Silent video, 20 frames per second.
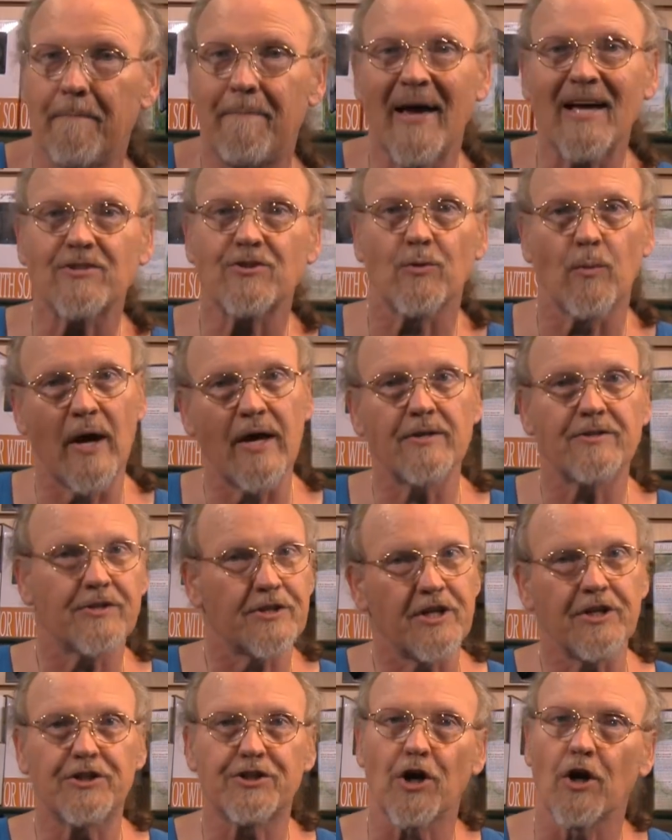best ways to
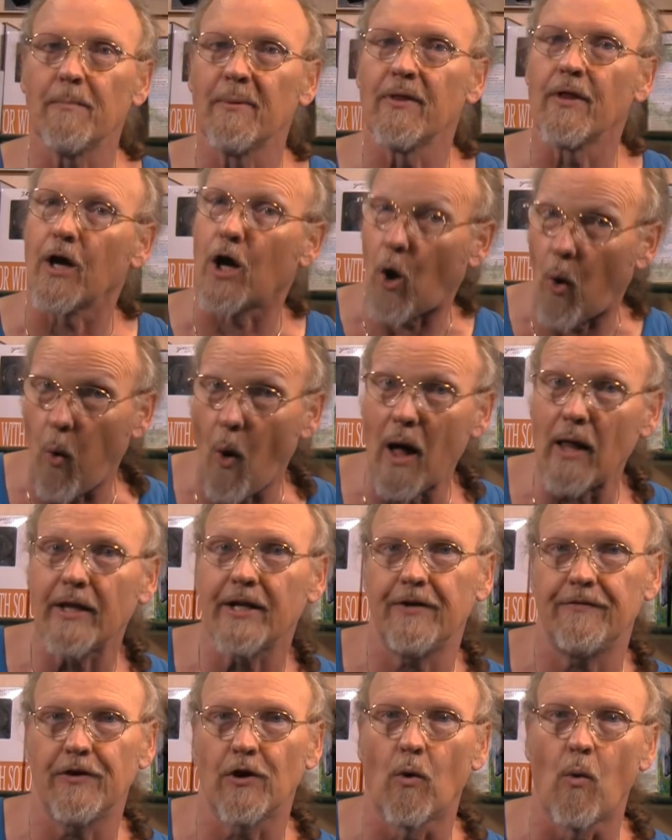determine the
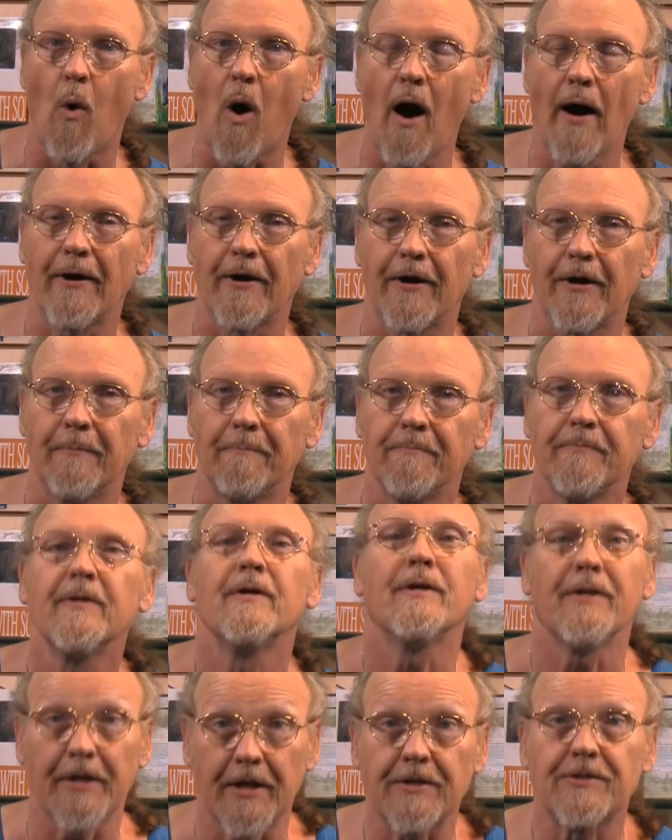quality of your water
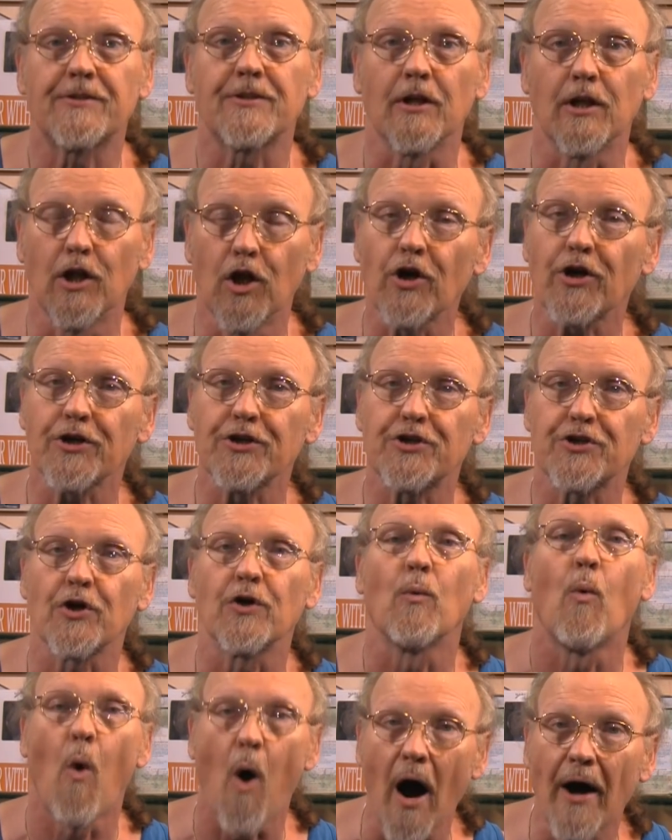is to look at your
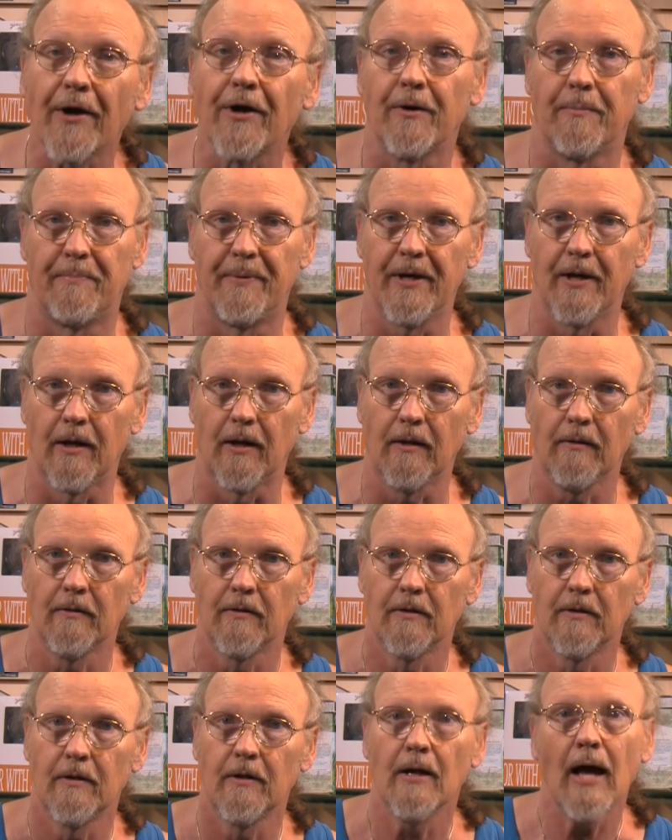water bill
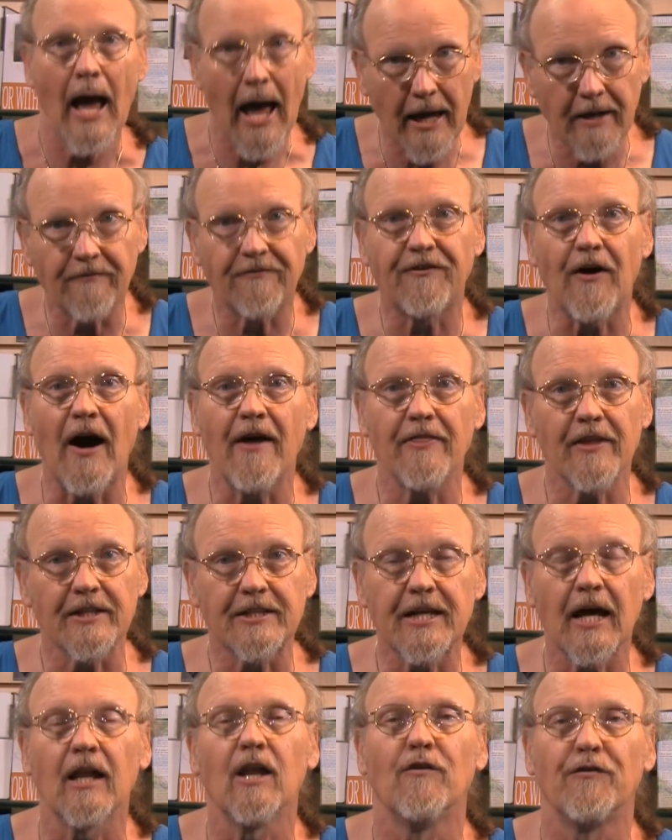and find the
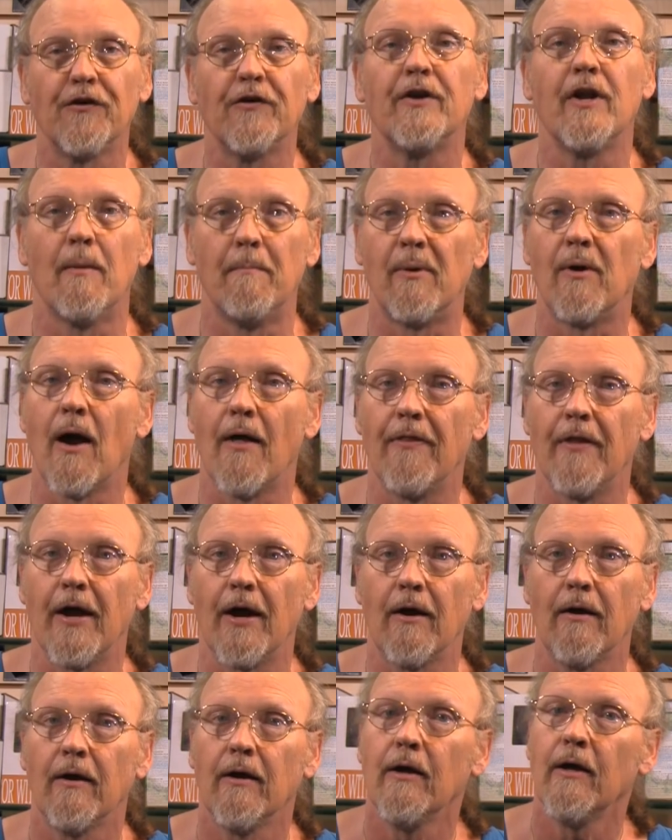telephone number on
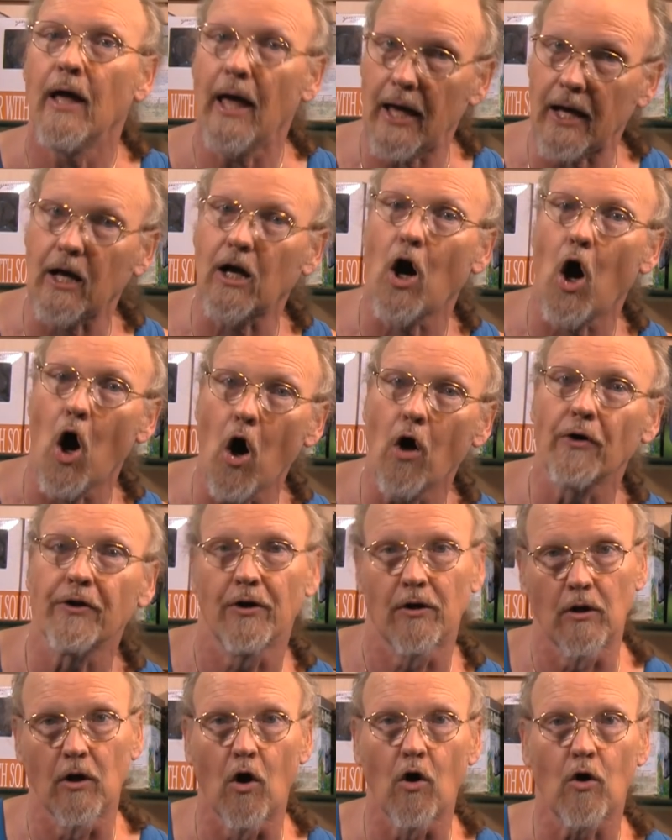there and call
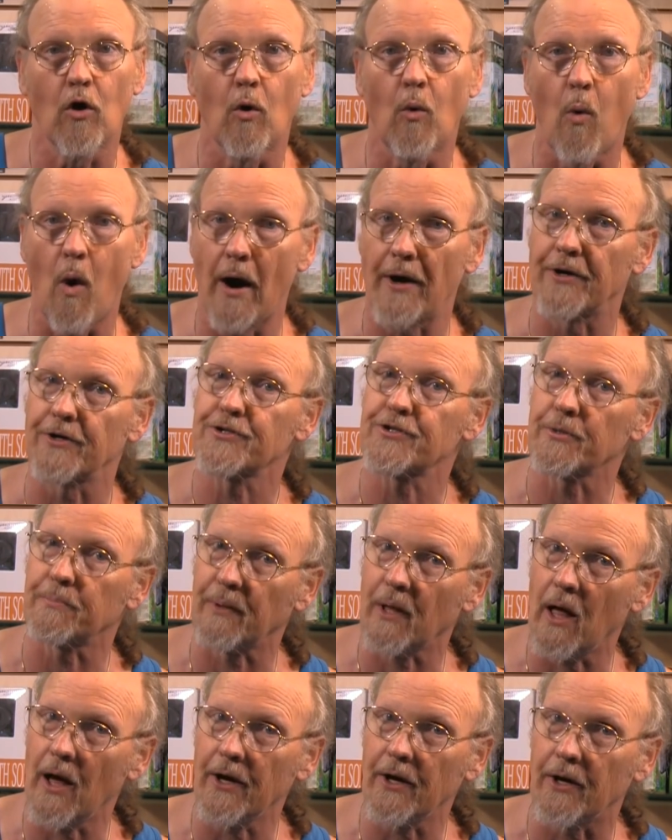your local water
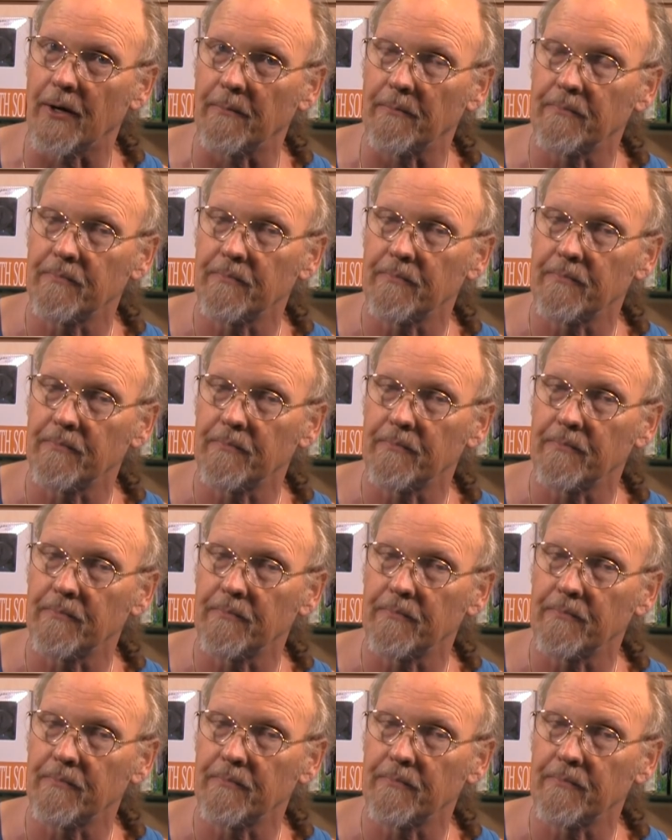supplier.